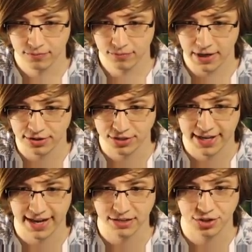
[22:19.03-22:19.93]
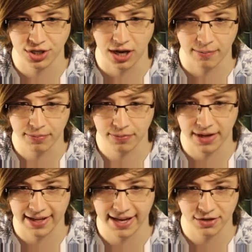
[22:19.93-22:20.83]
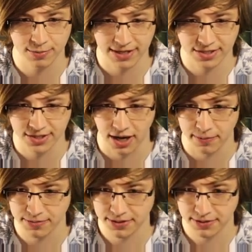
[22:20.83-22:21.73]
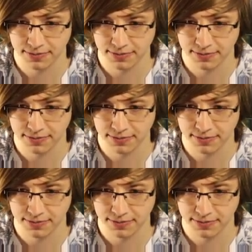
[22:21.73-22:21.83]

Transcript: I just can't jump, and I can't do my stomps.